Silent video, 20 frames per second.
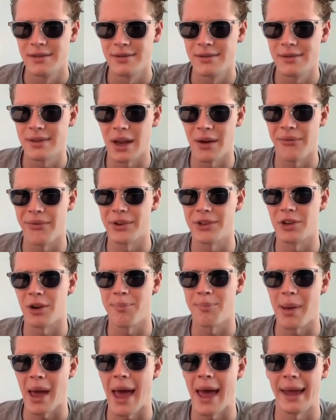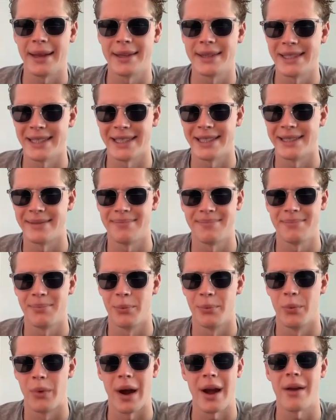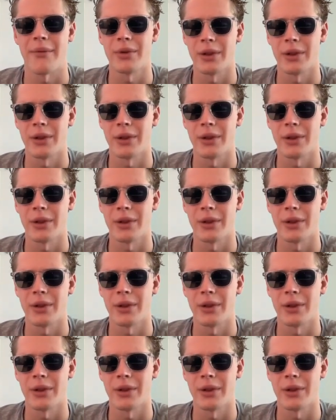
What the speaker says: that of which are pegged to whatever